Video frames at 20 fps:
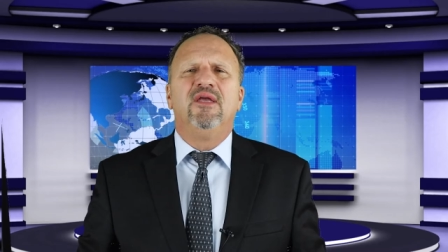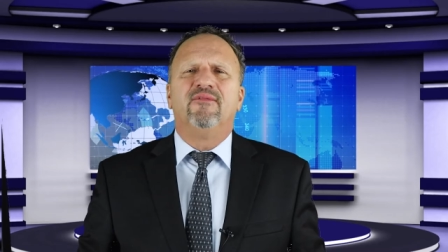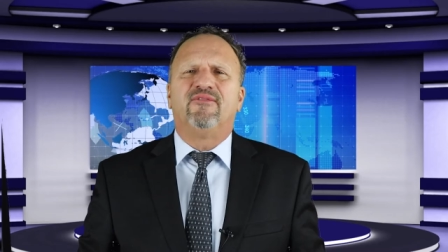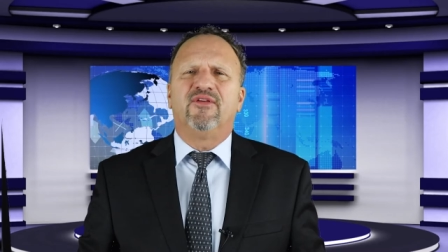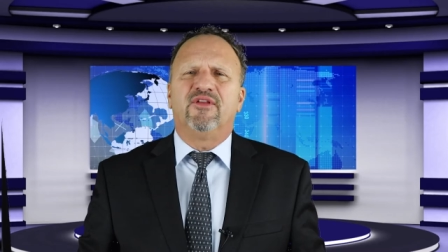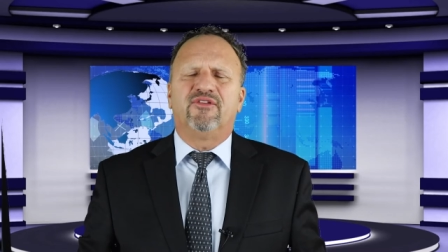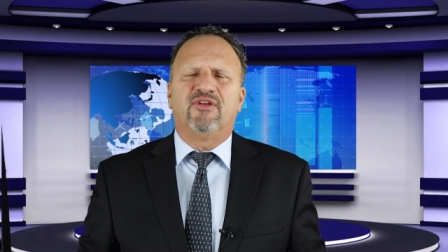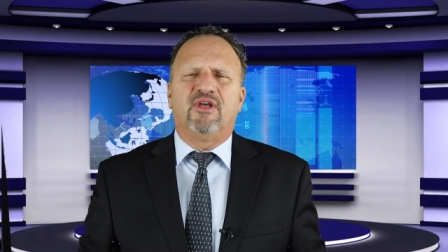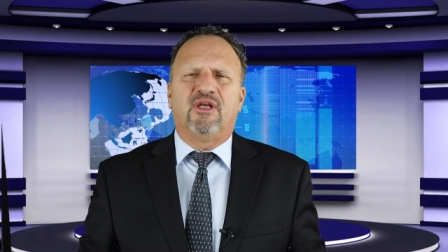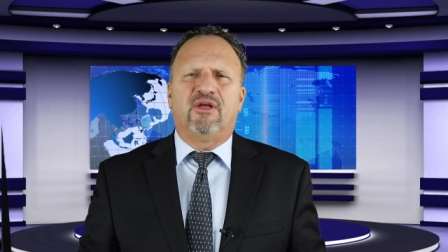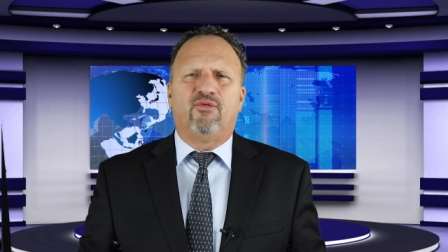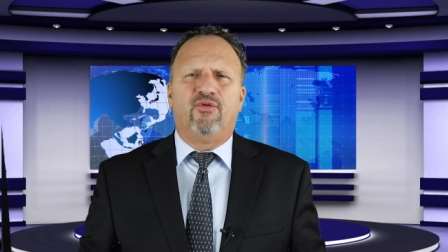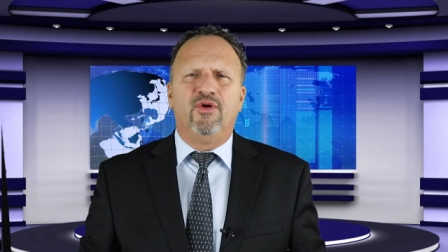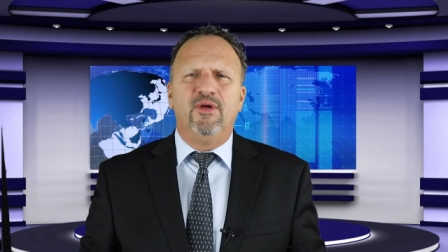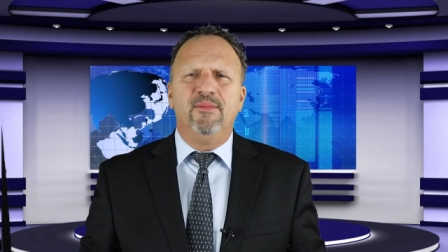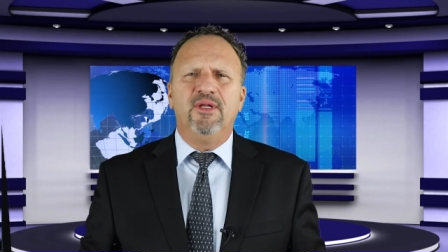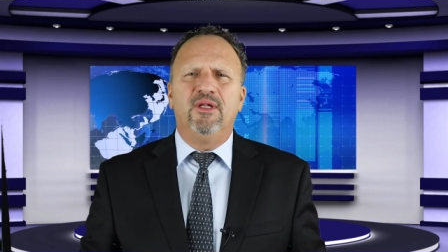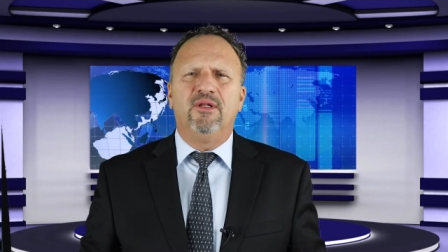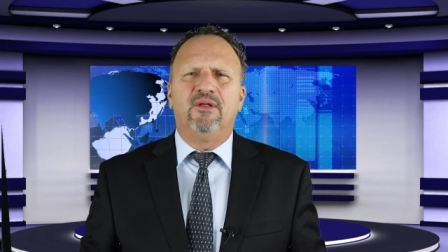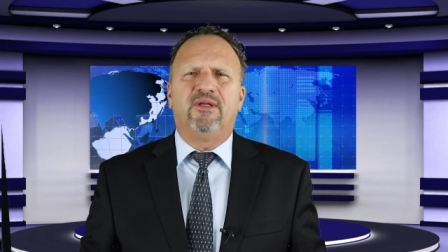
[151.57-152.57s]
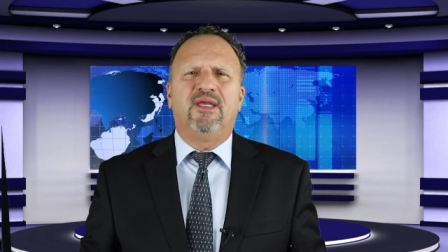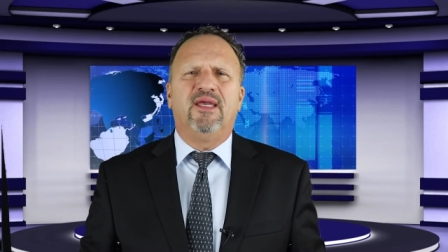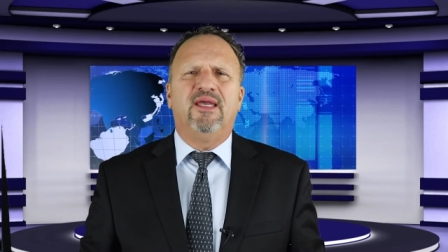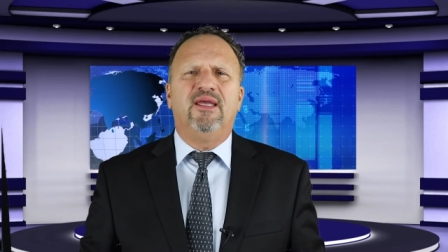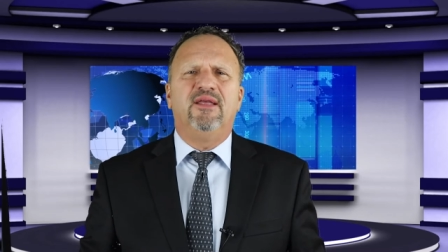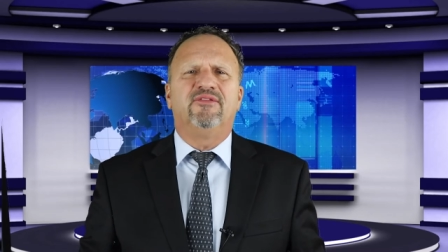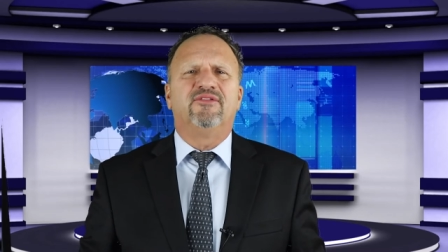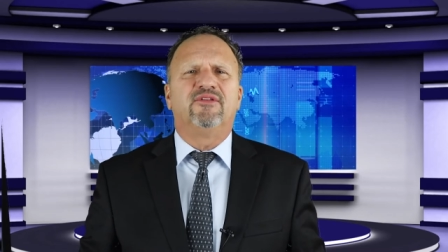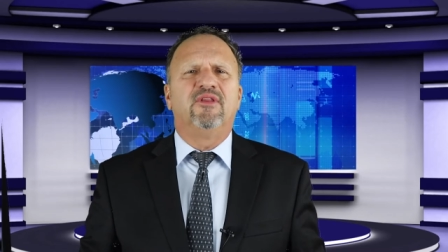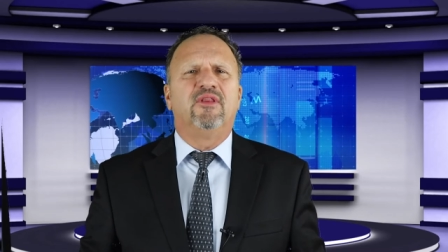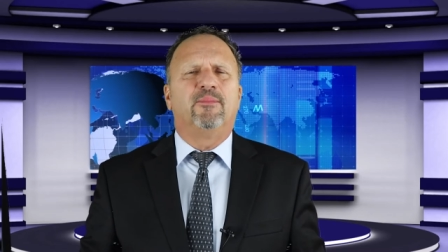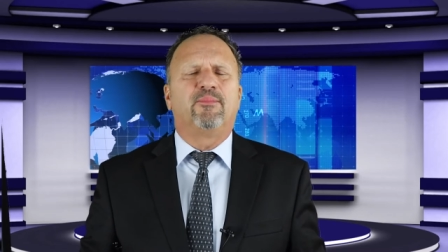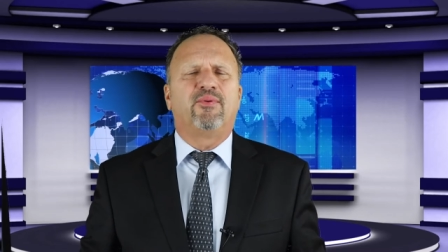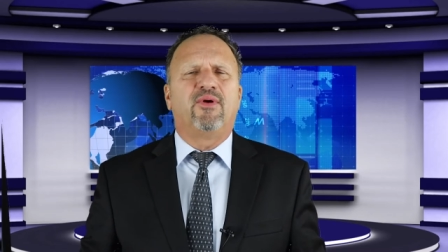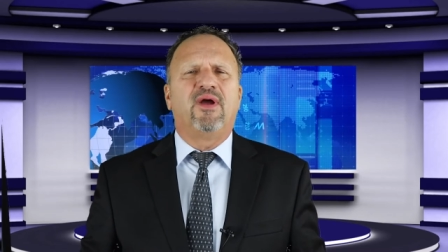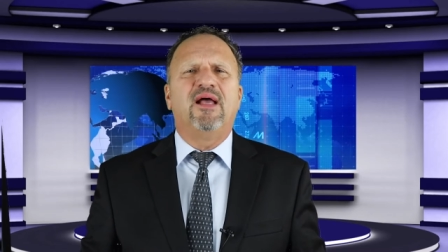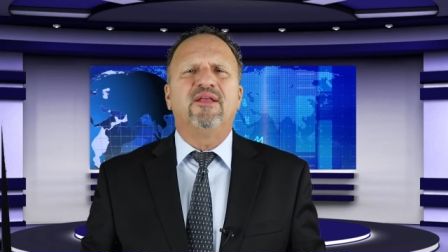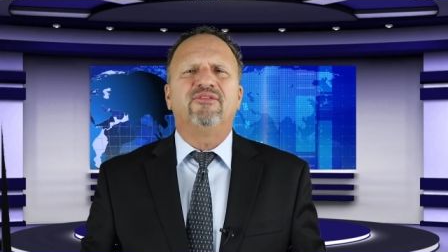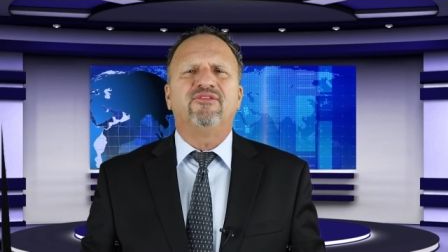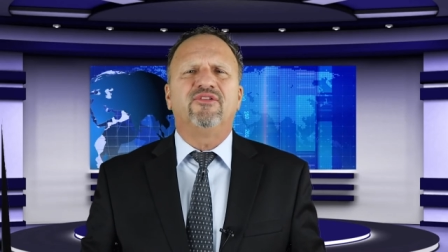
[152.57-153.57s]
If it's a criminal case, then the
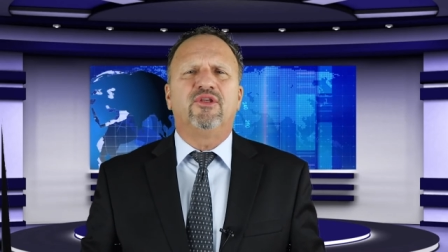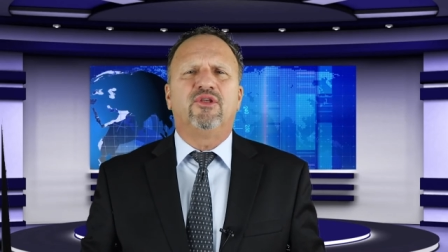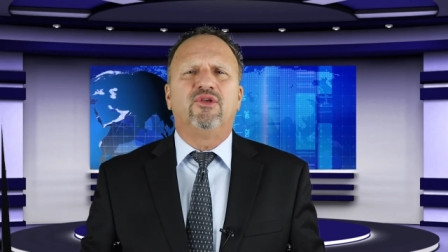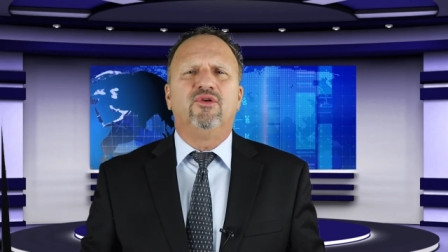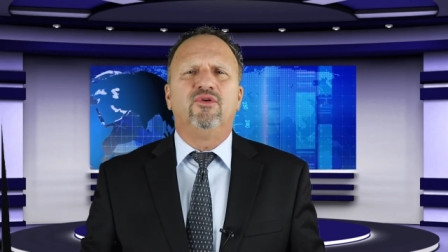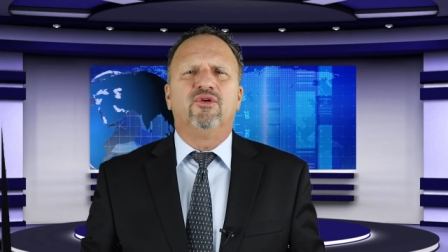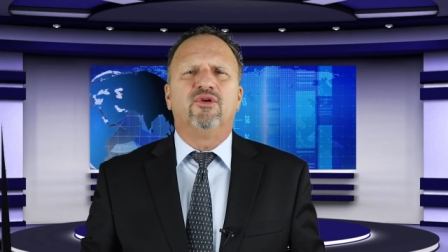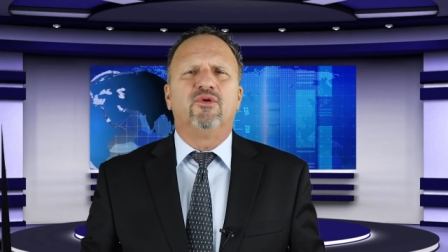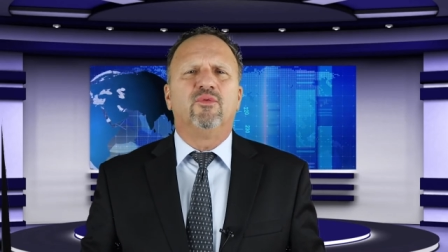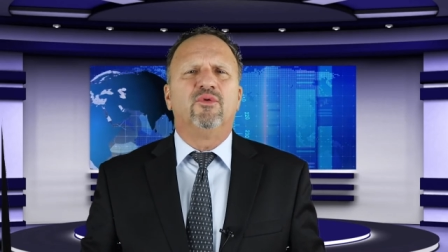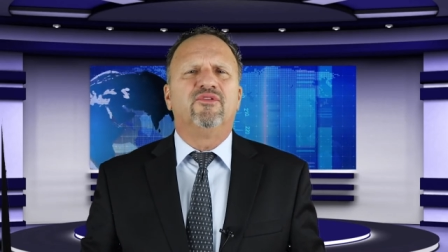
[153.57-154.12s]
prosecutor